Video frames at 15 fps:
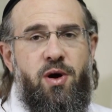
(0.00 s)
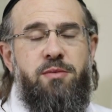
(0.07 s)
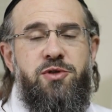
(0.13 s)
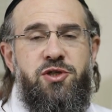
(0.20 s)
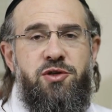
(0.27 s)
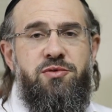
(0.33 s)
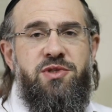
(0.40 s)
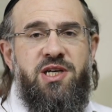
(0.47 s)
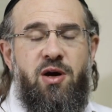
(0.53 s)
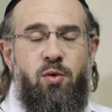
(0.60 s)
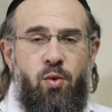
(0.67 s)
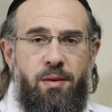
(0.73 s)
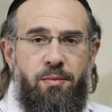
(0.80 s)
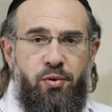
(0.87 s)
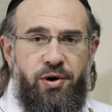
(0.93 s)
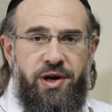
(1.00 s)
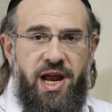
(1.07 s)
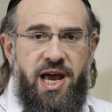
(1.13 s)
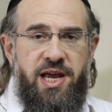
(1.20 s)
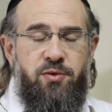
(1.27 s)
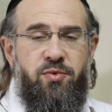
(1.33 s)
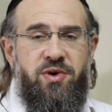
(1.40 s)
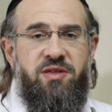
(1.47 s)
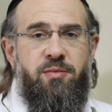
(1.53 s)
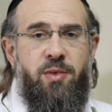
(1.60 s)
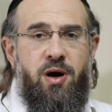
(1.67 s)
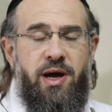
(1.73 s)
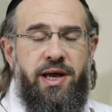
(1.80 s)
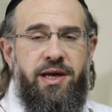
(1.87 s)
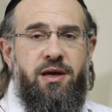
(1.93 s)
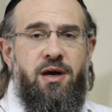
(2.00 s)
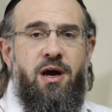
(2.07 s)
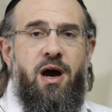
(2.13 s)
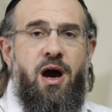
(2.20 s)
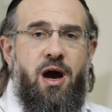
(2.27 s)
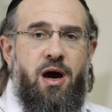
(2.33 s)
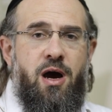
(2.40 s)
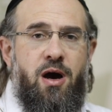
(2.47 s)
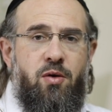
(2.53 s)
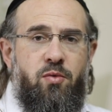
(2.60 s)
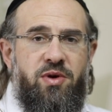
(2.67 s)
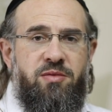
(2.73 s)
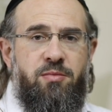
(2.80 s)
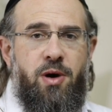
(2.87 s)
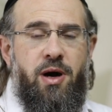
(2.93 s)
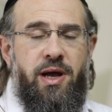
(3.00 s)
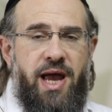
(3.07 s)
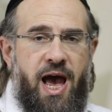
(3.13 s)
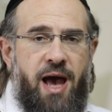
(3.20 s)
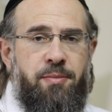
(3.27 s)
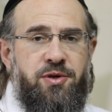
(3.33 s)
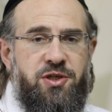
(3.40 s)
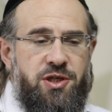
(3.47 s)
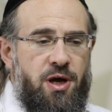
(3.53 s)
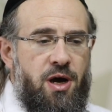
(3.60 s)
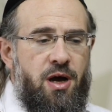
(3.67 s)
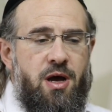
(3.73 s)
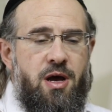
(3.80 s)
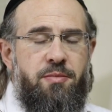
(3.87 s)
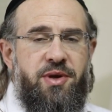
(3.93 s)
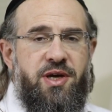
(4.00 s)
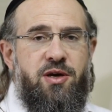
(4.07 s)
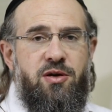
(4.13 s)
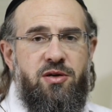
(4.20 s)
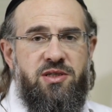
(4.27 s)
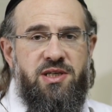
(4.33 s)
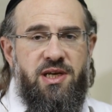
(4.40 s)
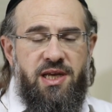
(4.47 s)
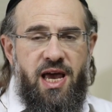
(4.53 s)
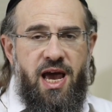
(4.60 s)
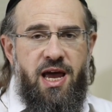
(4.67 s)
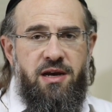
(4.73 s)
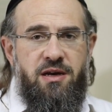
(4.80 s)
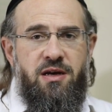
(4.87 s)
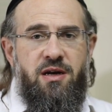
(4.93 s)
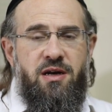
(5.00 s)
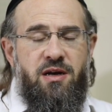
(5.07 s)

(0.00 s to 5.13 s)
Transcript: I'm shooting at 1.8 with my aperture, because again,